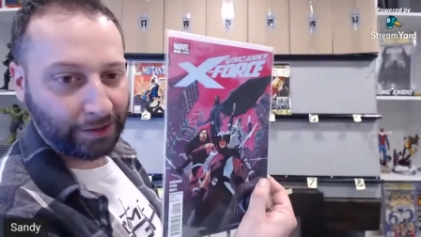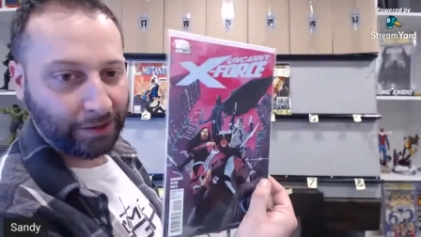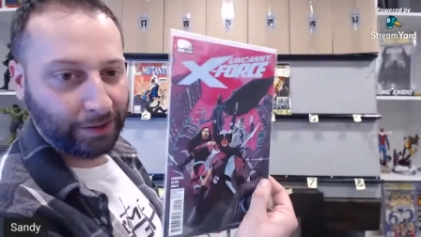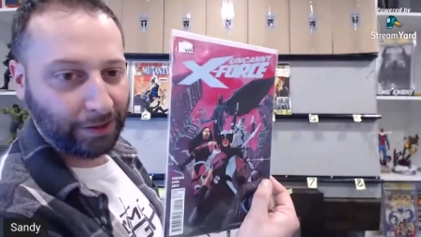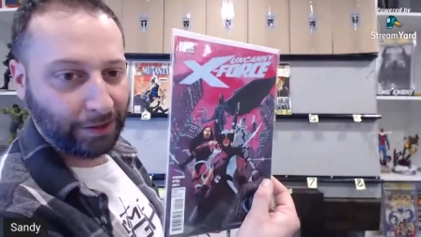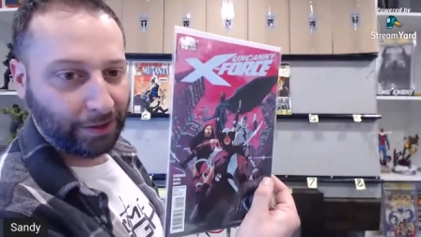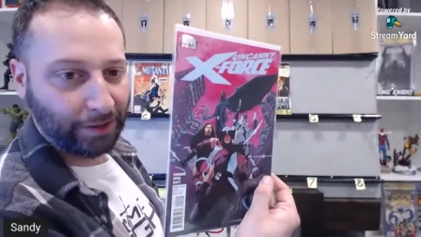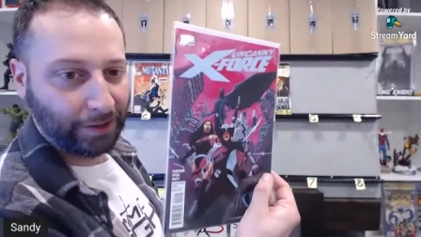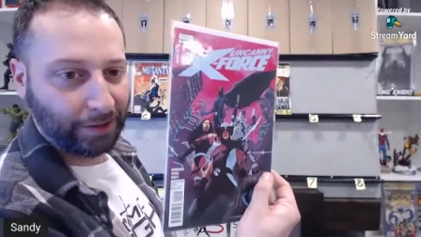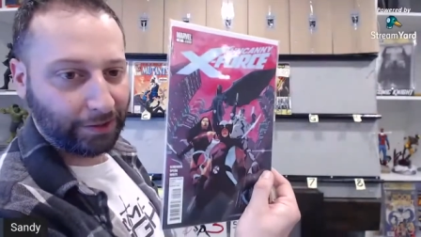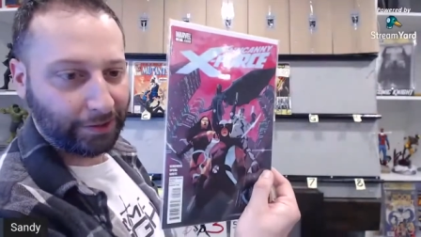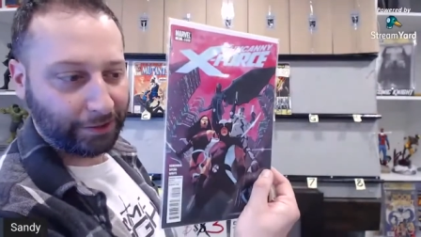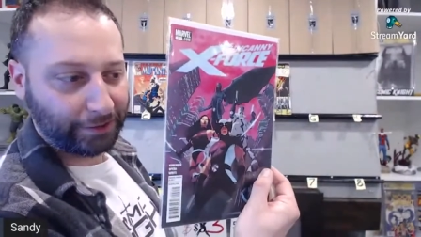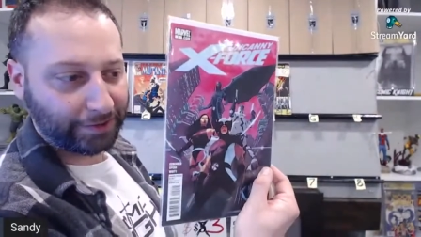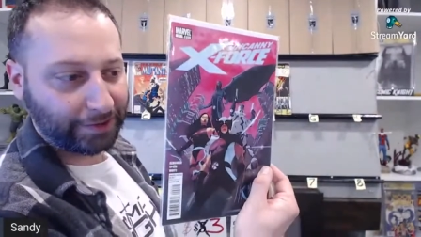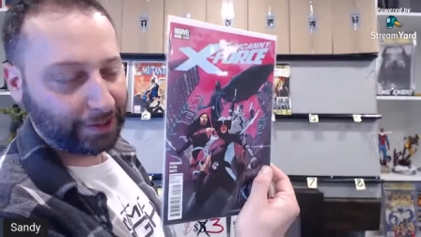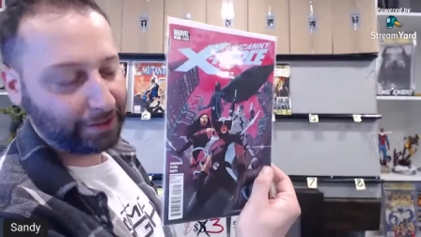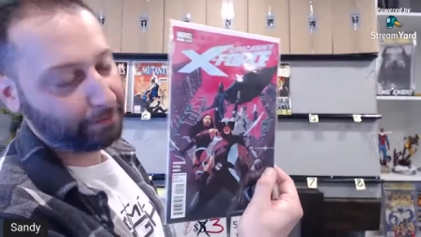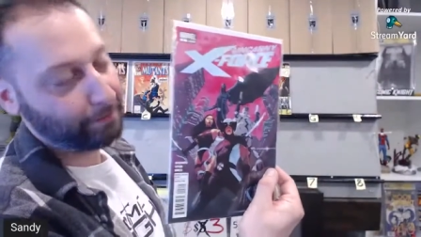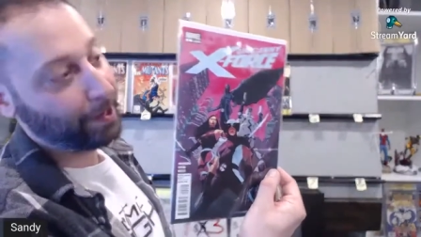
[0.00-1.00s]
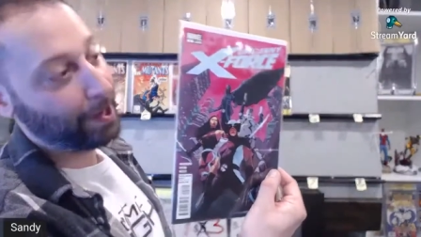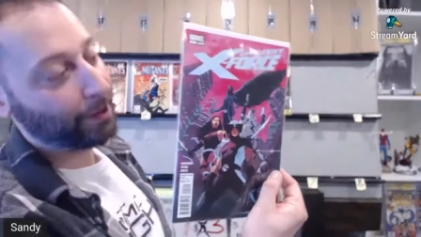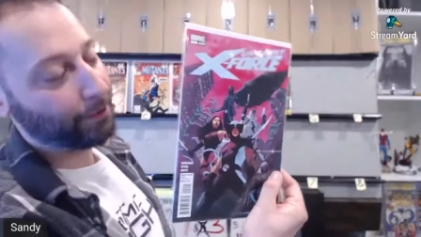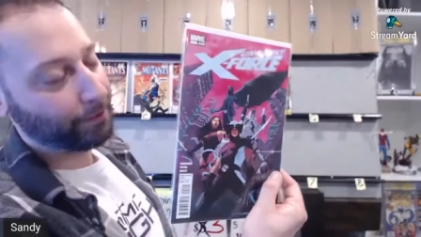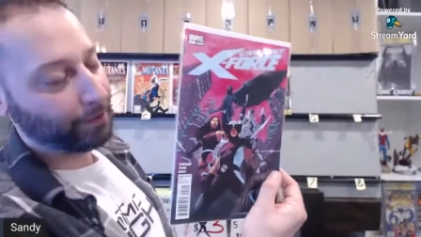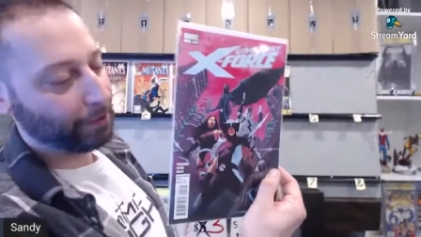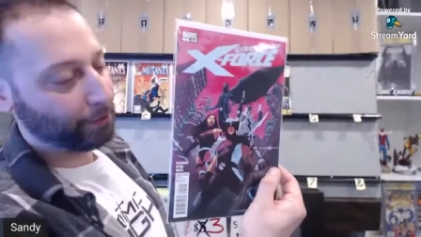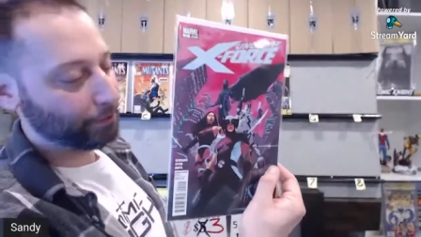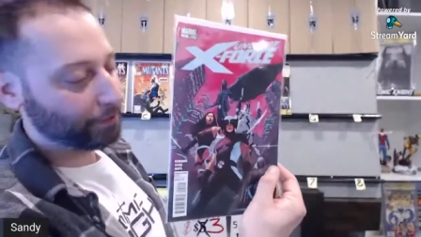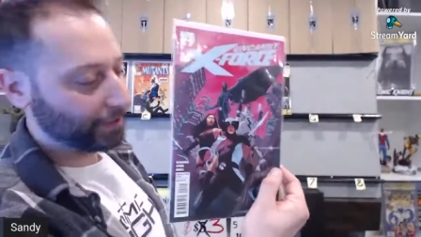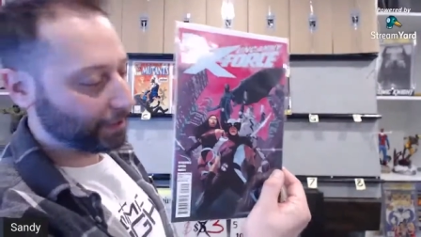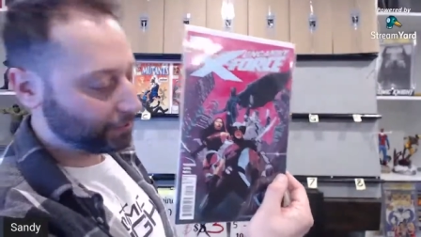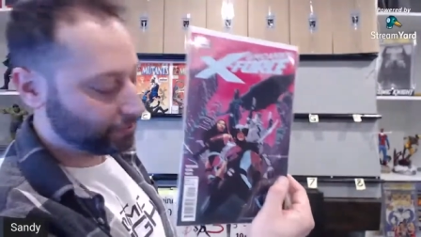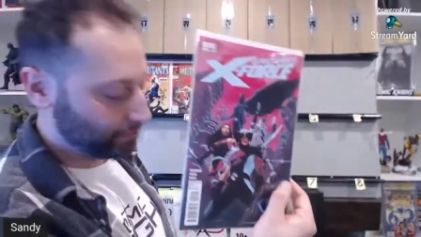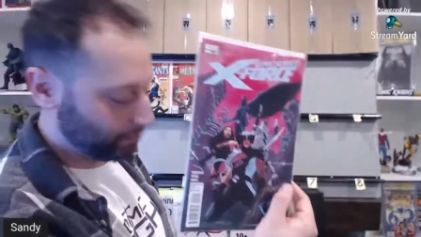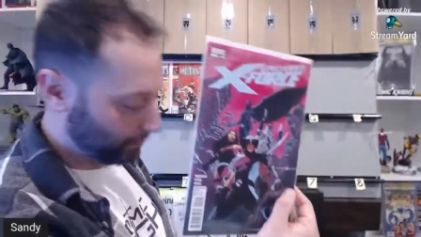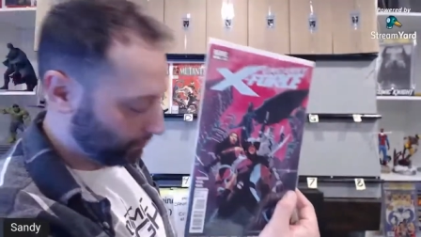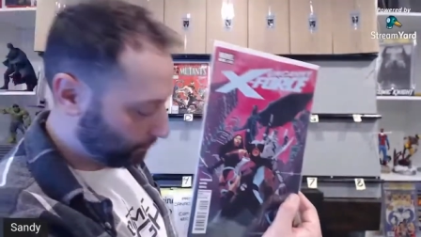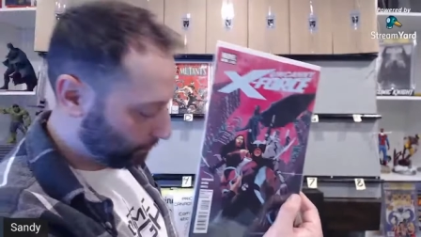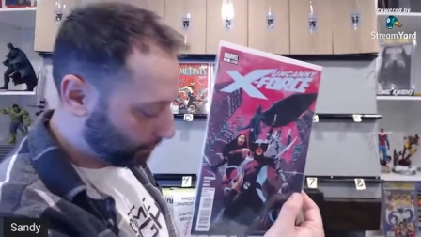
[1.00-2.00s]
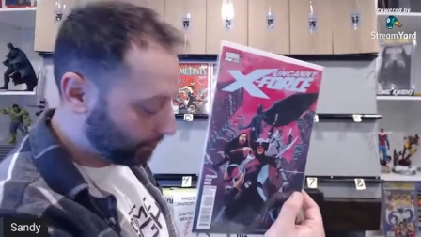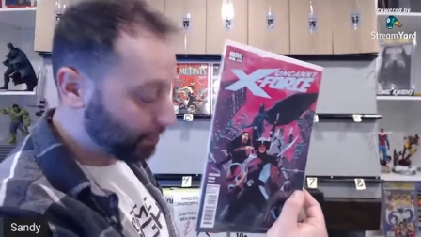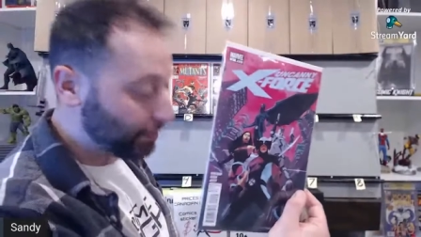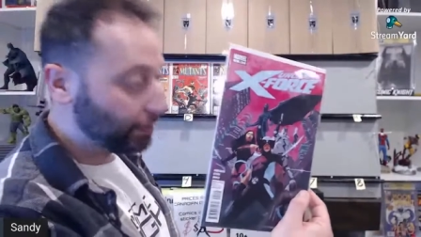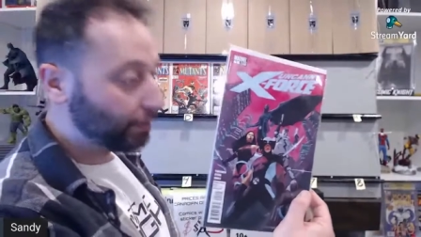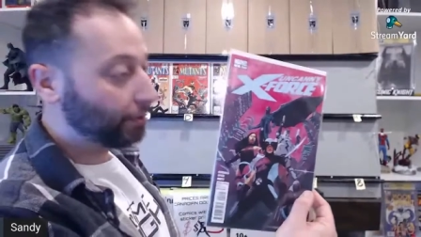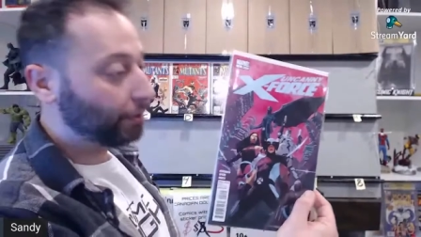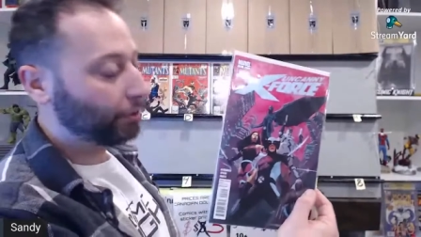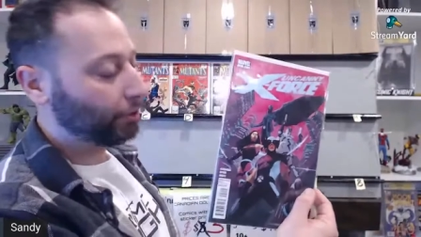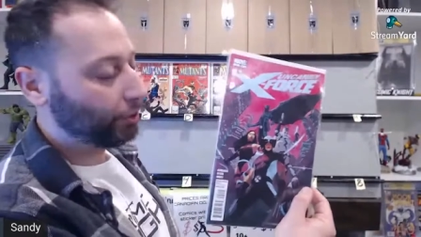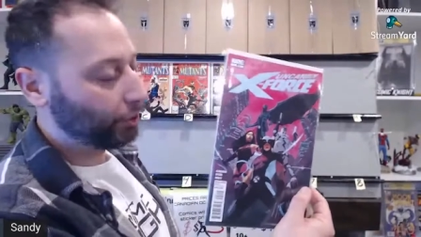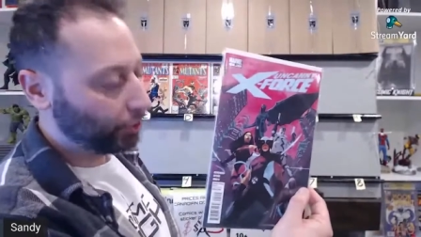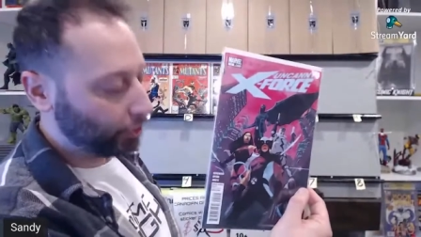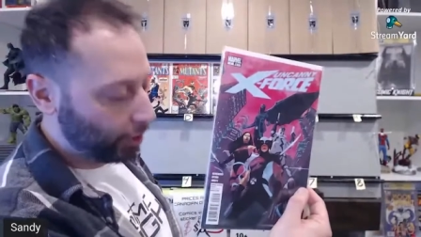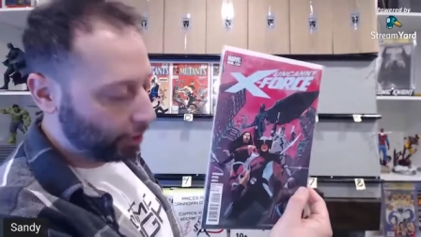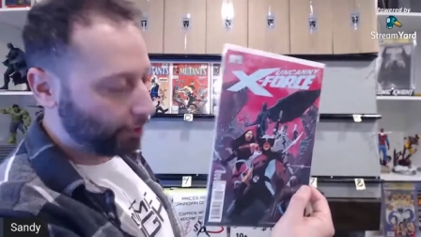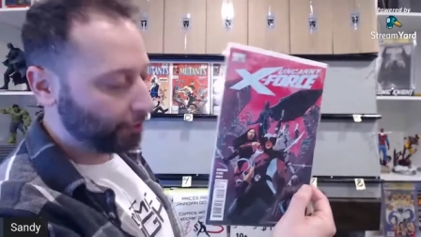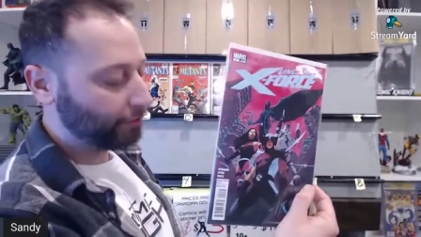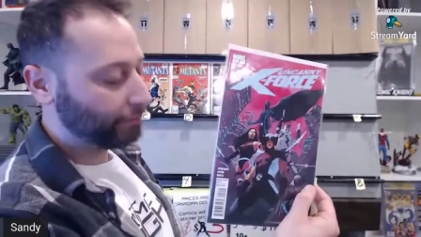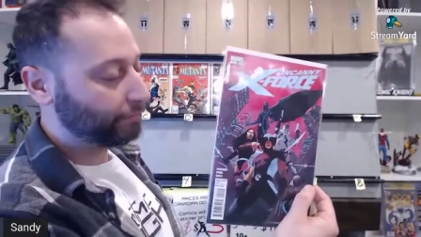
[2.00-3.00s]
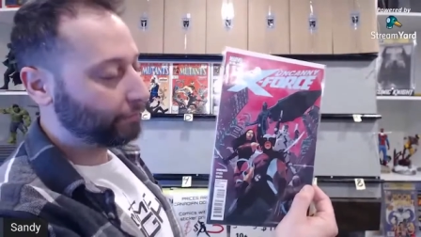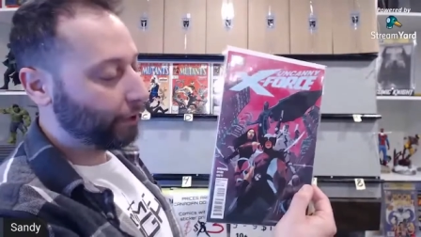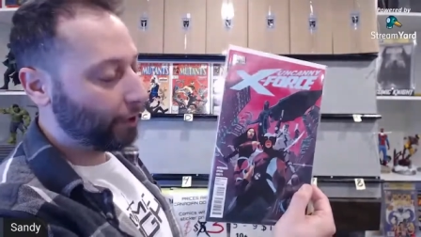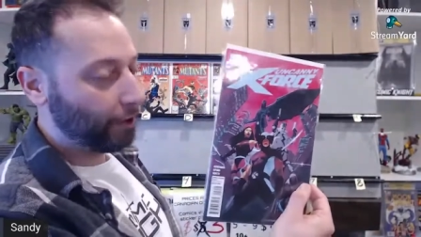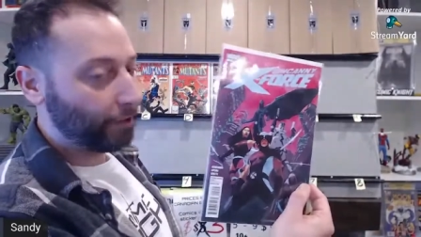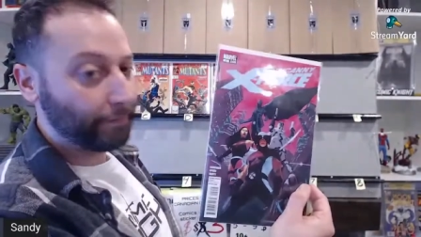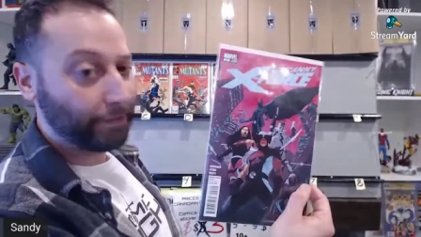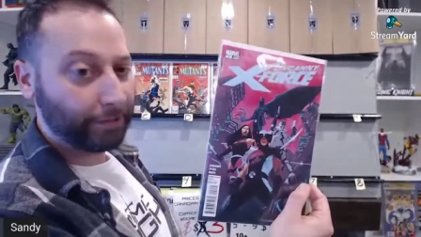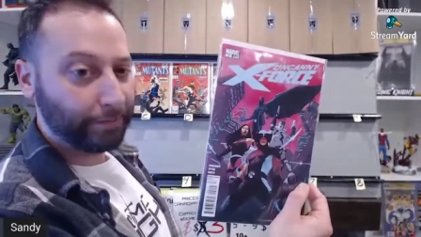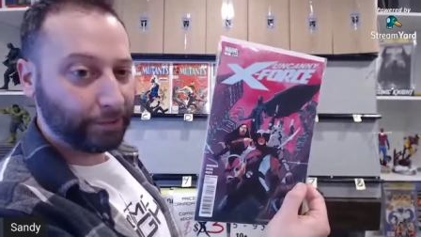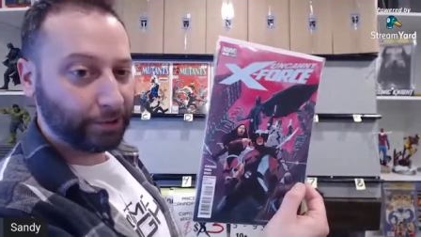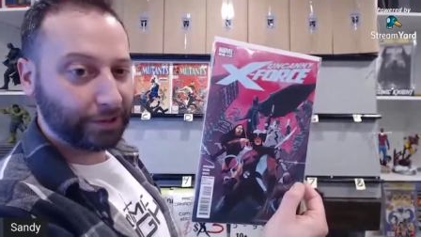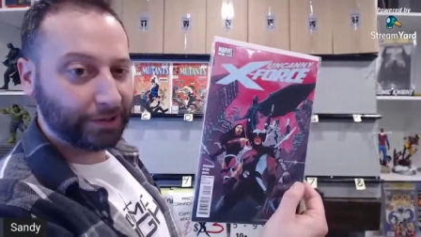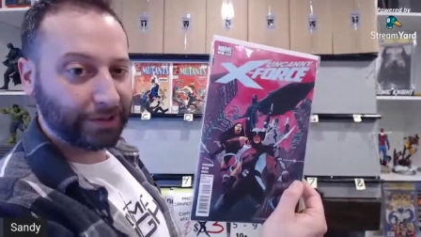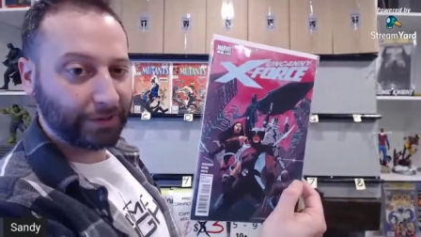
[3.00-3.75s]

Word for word: That was like back when I was actually reading a lot of comic books,